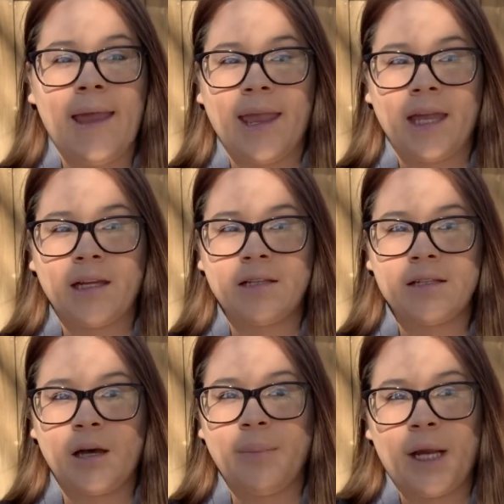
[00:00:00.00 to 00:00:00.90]
And
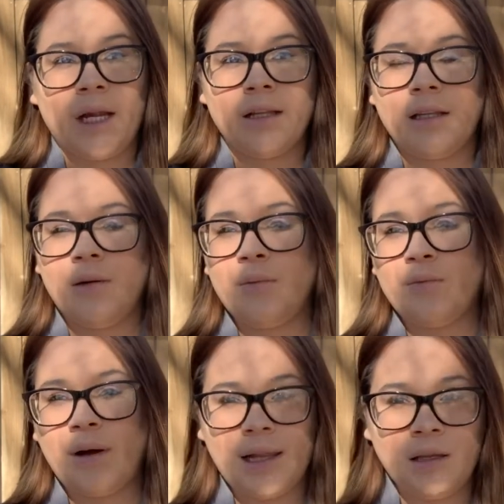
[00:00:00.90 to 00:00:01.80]
apparently
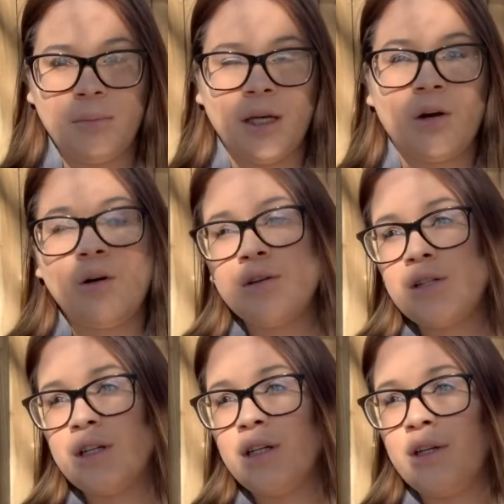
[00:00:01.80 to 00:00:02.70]
Riley being
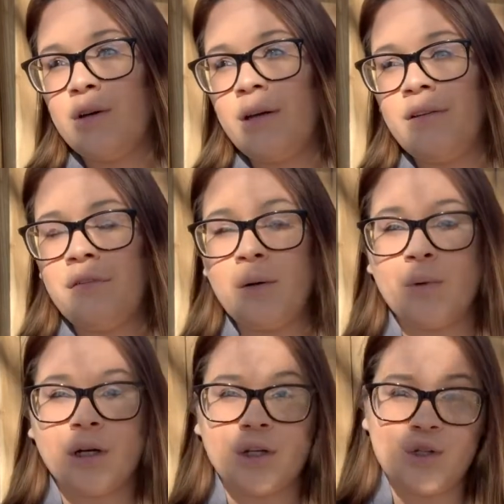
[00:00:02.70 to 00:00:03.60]
older, you know, he felt
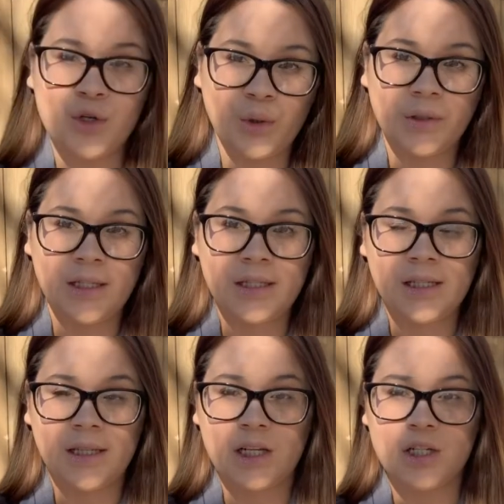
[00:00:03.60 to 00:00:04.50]
more controlling,
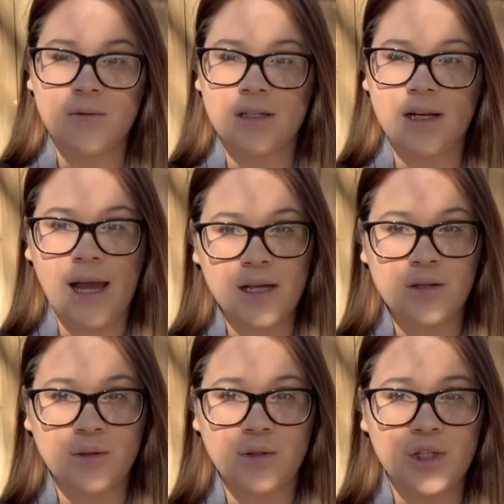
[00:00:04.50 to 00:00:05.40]
seeing that she was in high
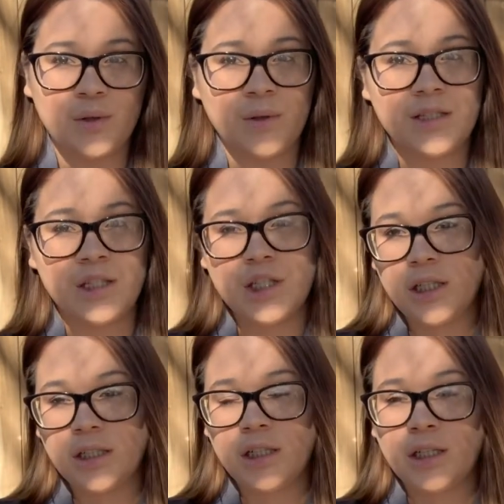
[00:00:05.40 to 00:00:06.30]
school, she was a
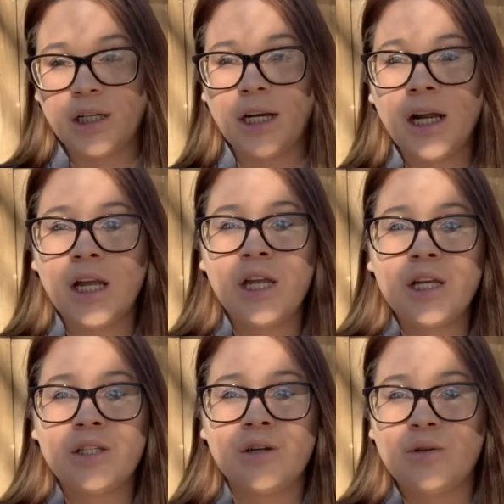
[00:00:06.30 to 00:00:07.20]
cheerleader,
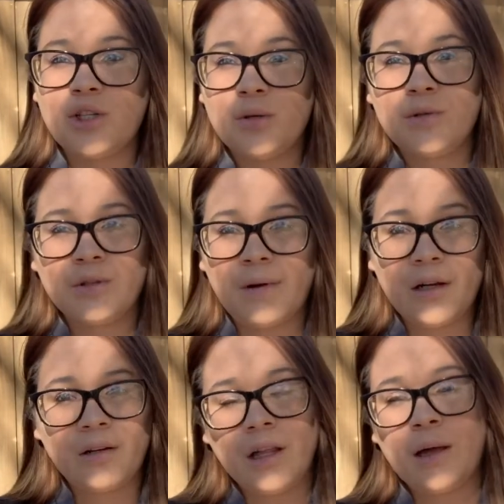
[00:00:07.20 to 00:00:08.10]
so she was
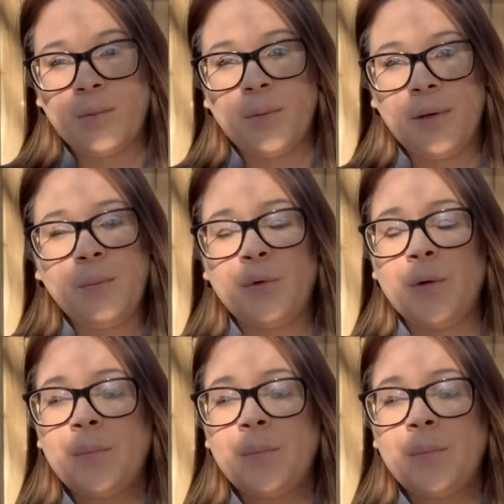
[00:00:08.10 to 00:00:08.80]
around a lot more people.